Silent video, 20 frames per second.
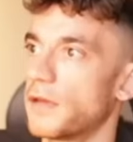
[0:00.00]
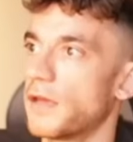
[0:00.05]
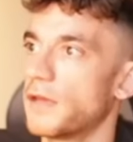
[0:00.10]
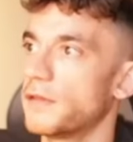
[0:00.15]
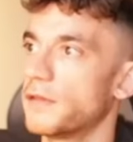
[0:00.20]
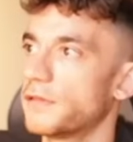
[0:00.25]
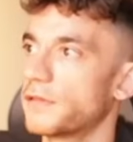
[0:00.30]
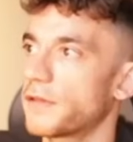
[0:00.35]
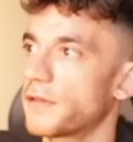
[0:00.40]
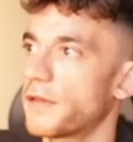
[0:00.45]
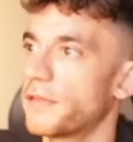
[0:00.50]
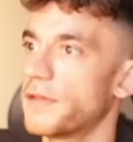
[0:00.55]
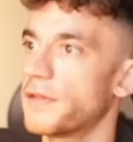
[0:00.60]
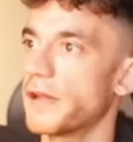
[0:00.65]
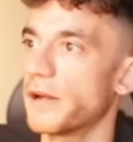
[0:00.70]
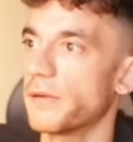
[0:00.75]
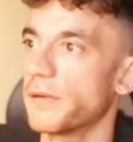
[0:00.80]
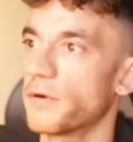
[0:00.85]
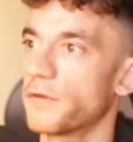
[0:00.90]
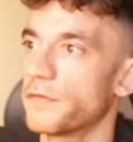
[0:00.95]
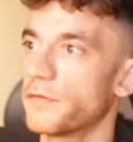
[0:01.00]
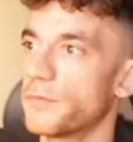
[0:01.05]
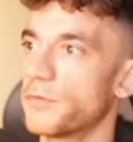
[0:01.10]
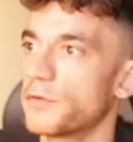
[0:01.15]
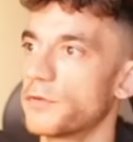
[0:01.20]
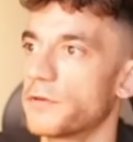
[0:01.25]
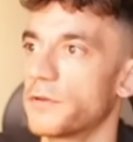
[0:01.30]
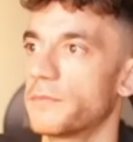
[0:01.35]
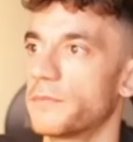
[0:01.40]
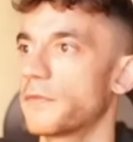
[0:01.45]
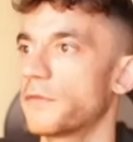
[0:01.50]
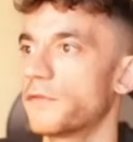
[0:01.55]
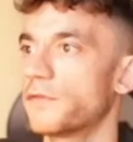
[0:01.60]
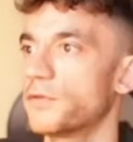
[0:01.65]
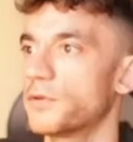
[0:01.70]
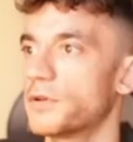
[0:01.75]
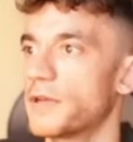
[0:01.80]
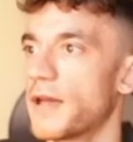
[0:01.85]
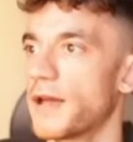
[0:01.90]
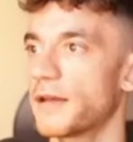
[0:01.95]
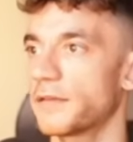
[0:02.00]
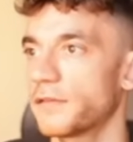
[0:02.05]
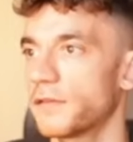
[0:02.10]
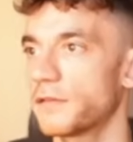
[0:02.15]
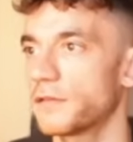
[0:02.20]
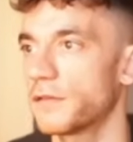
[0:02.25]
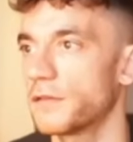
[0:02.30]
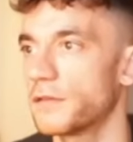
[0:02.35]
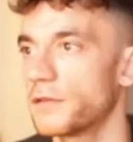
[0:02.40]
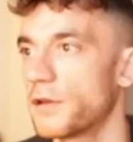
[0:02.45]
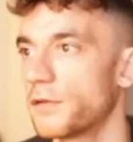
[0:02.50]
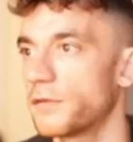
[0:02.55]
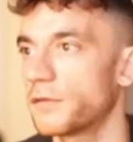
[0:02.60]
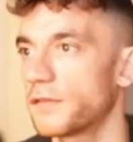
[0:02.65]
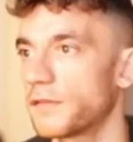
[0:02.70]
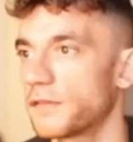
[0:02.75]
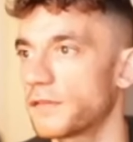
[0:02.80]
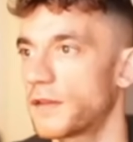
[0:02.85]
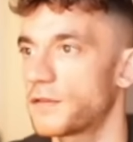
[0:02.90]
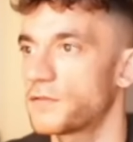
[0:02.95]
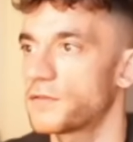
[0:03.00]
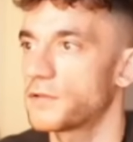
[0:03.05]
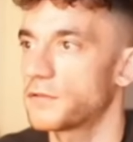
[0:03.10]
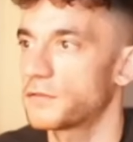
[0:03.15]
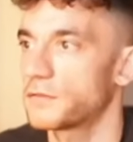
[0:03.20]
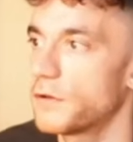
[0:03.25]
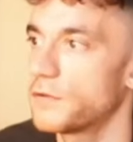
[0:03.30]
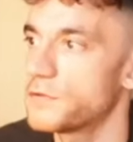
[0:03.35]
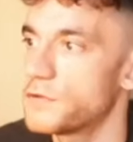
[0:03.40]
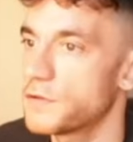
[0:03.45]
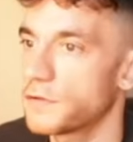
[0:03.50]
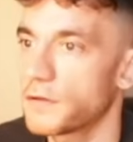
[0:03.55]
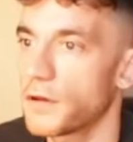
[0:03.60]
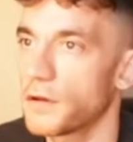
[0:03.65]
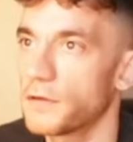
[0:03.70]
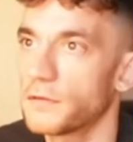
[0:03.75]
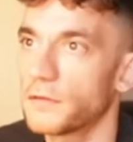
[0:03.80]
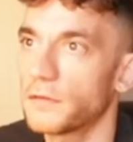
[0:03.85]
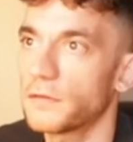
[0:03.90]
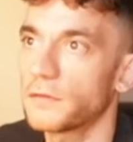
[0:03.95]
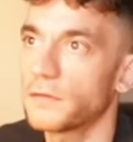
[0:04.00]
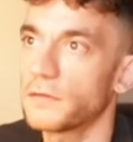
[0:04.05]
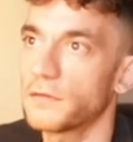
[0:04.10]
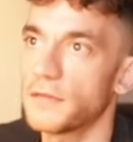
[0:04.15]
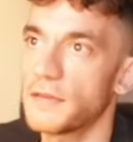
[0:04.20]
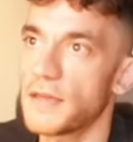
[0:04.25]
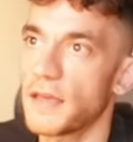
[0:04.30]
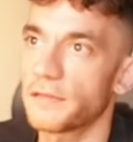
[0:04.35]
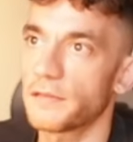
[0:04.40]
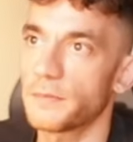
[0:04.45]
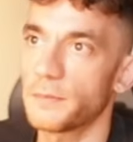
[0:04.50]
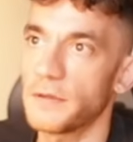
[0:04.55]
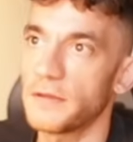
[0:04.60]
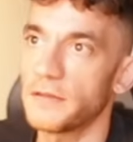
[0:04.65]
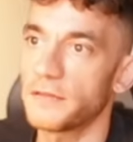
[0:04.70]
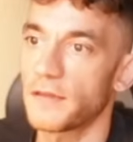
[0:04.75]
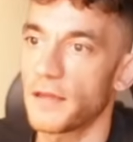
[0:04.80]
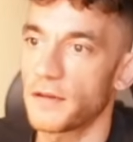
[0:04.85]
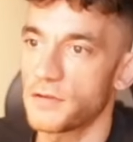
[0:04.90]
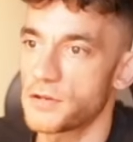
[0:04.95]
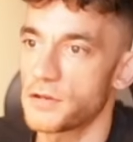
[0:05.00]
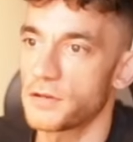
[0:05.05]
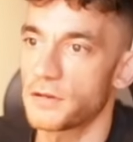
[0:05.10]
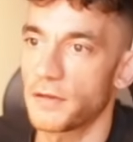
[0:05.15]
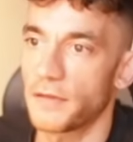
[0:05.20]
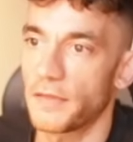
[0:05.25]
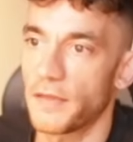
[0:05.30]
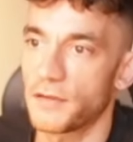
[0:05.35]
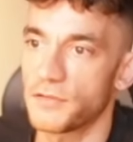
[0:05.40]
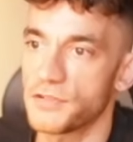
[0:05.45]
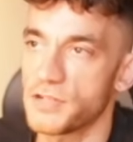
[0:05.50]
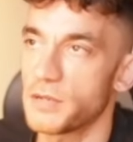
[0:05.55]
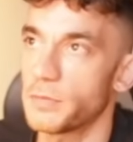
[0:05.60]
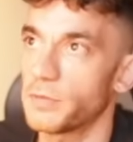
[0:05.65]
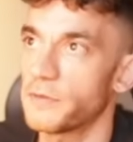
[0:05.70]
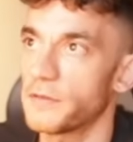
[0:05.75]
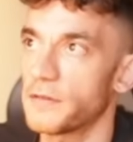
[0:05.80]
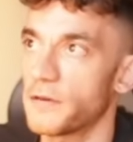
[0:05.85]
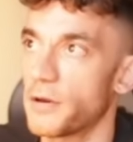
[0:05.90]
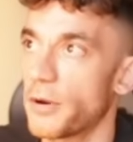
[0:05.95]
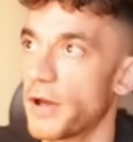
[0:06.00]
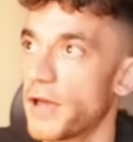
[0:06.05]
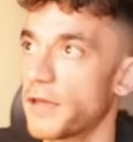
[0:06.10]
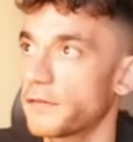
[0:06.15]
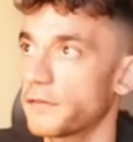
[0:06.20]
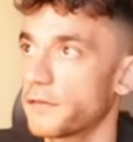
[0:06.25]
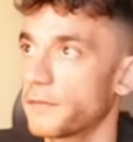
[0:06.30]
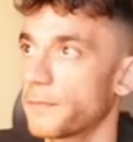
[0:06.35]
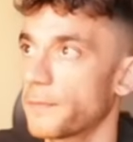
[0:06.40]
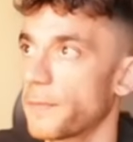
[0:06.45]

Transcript: inside the A I Profit Boardroom. If you want to get access to the notes, et cetera, just go to the S and P section and then G P T O S.